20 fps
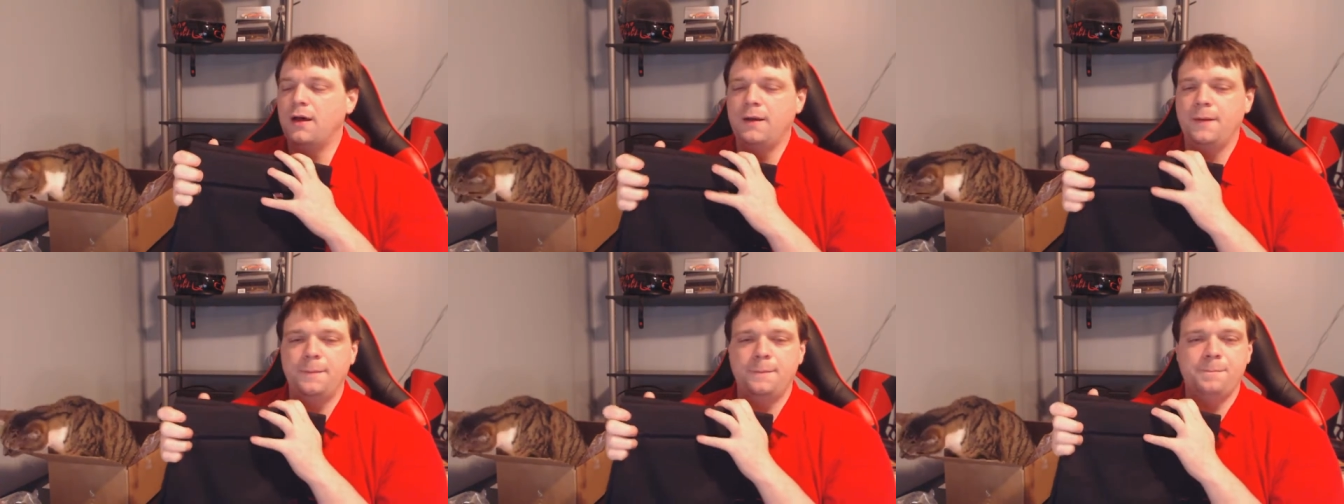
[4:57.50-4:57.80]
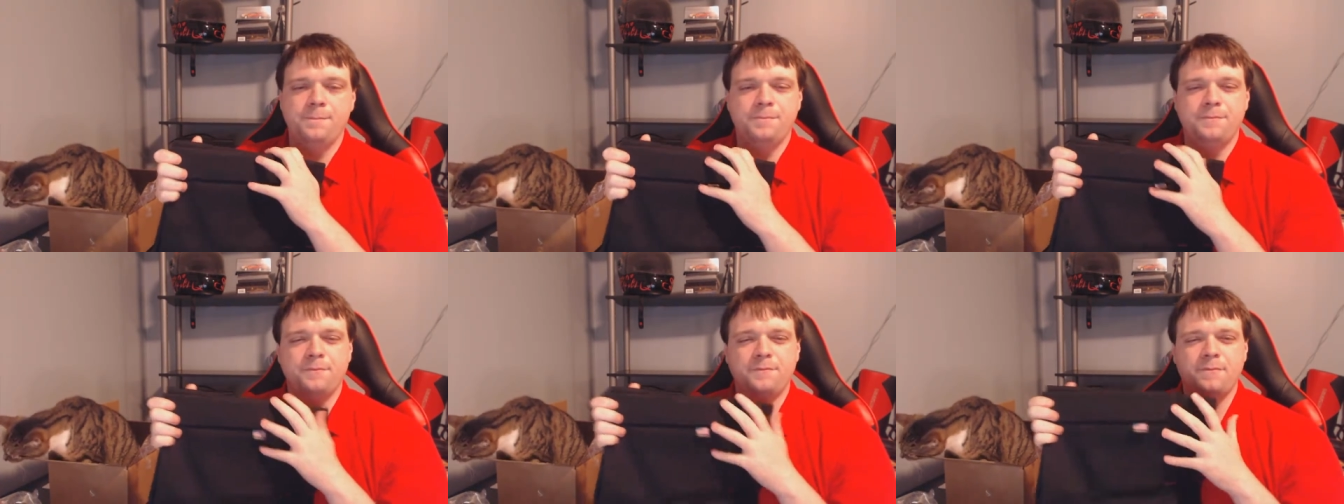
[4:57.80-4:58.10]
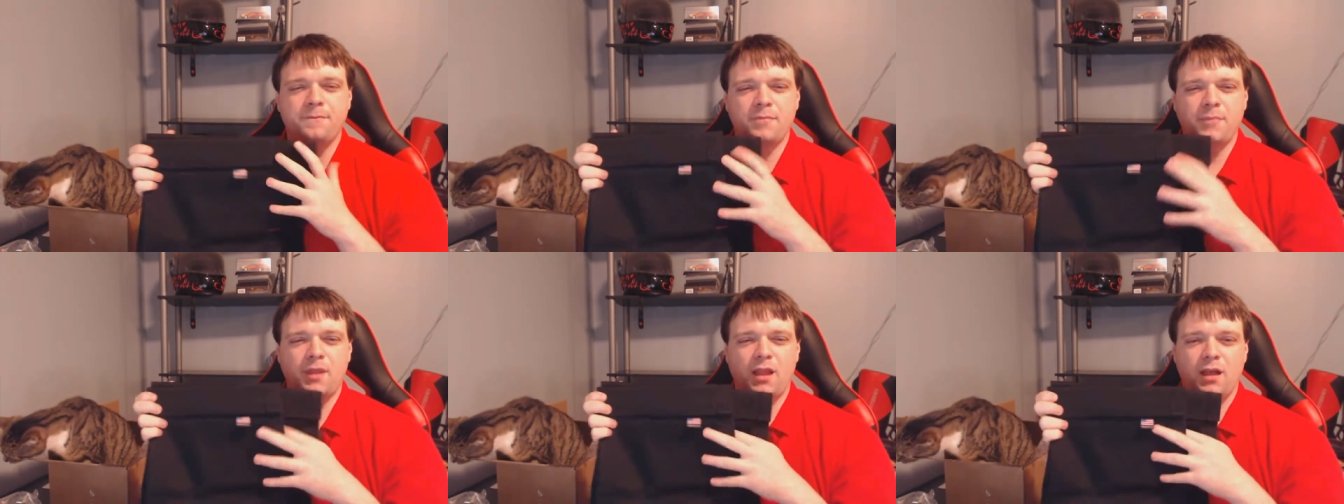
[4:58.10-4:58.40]

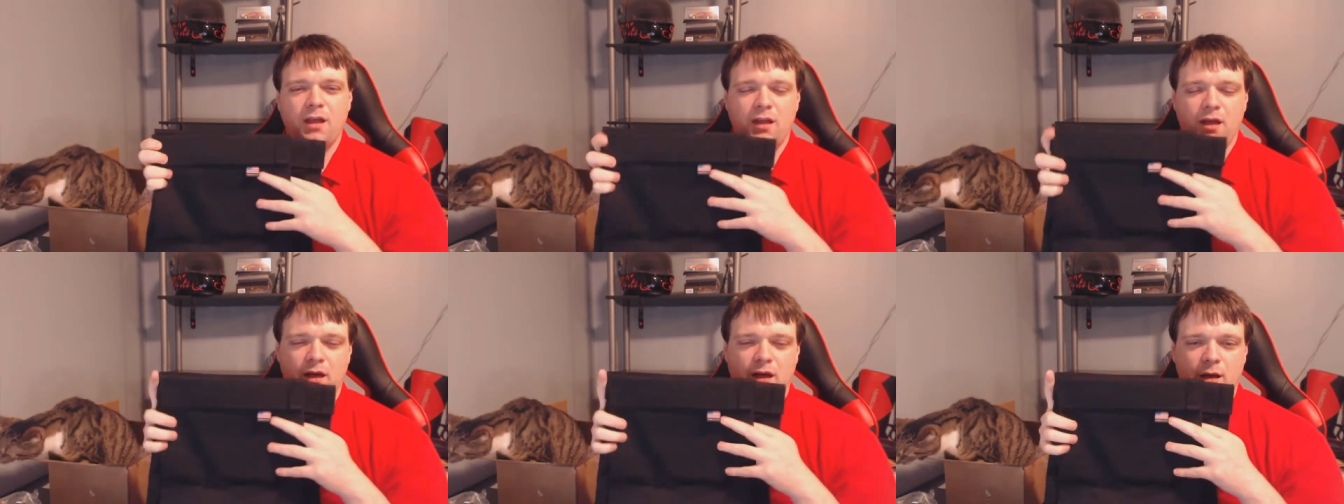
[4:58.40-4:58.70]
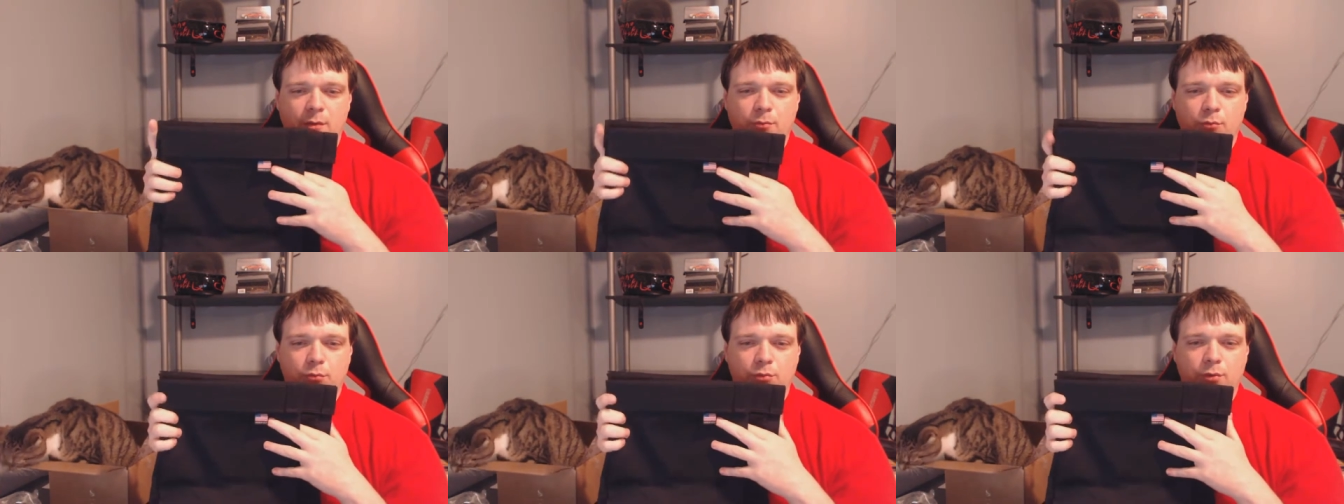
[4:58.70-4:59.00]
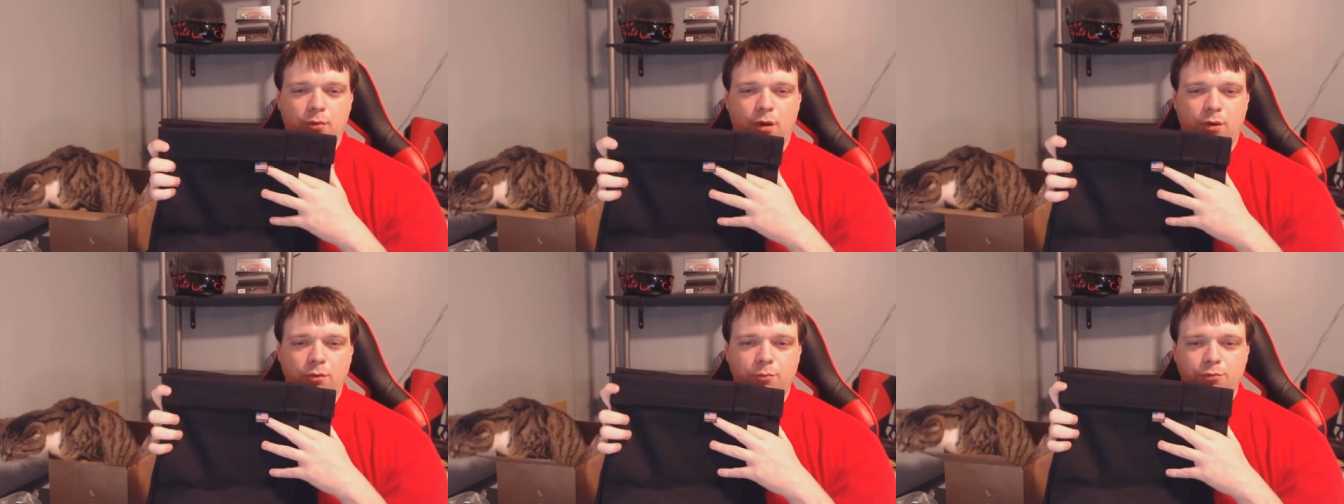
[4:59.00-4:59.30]

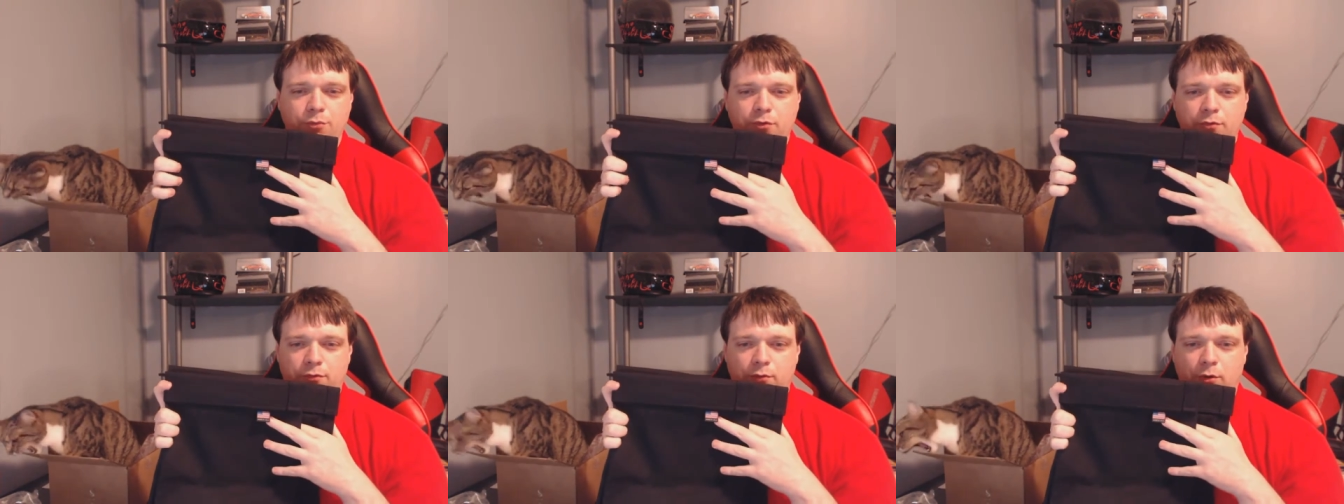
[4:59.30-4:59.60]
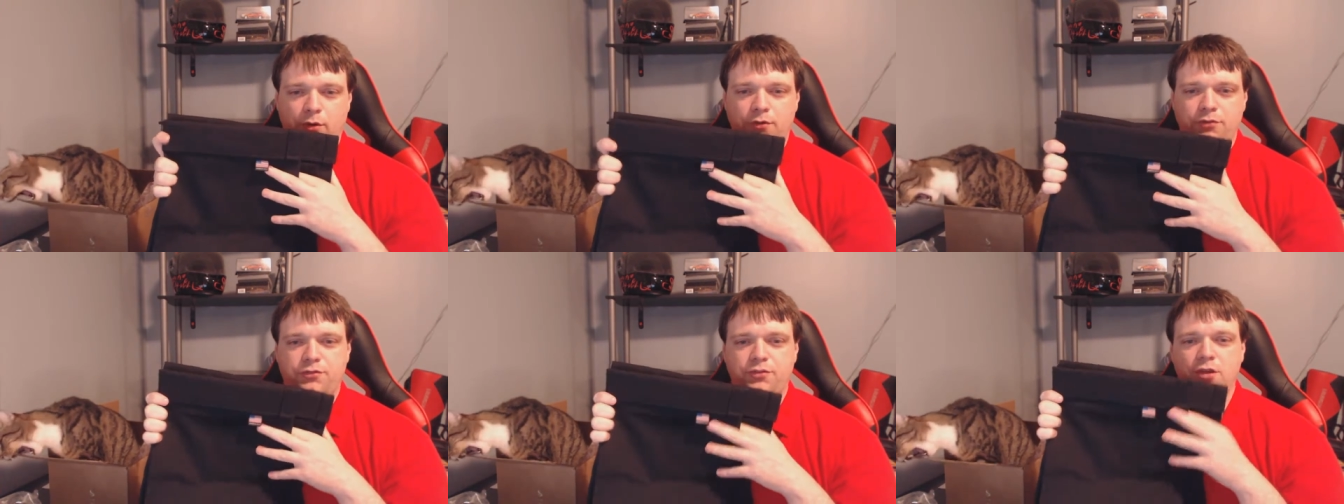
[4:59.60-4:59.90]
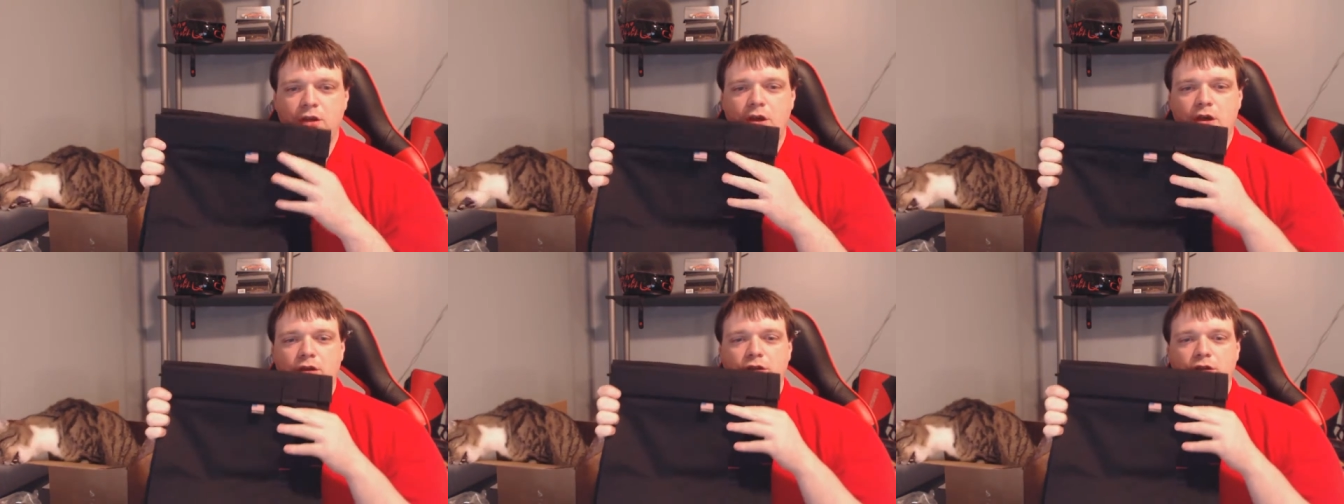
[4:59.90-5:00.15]
with Brute Force,